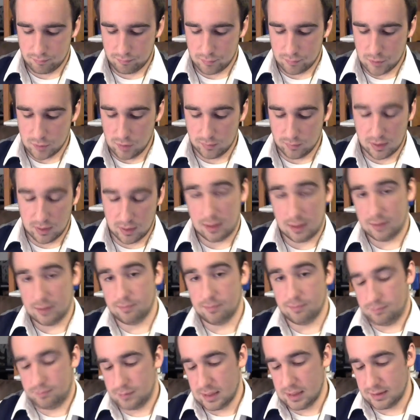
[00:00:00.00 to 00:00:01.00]

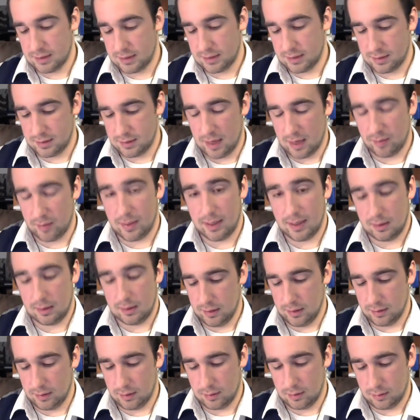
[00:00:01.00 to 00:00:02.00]
Overall, I'd say not a bad
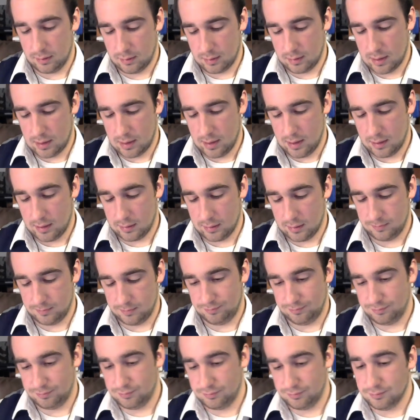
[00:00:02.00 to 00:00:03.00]
click. For
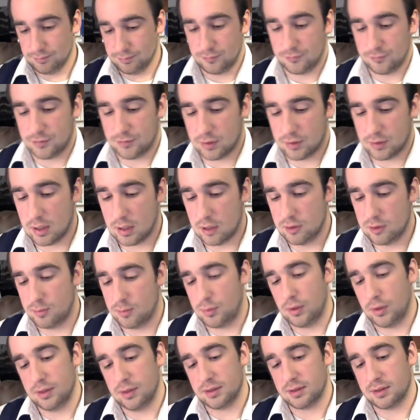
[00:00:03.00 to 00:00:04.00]

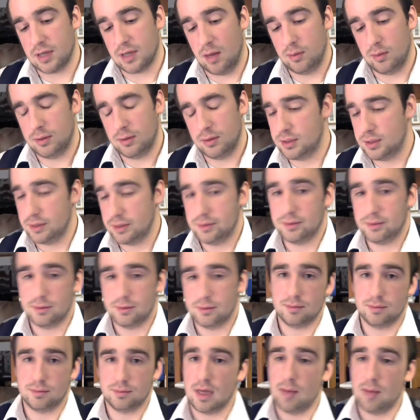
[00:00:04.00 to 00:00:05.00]
100 points common,
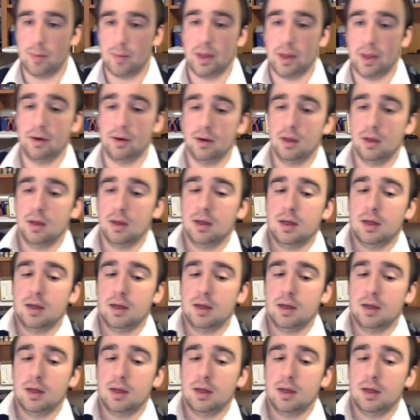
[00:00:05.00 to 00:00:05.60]
she's not bad.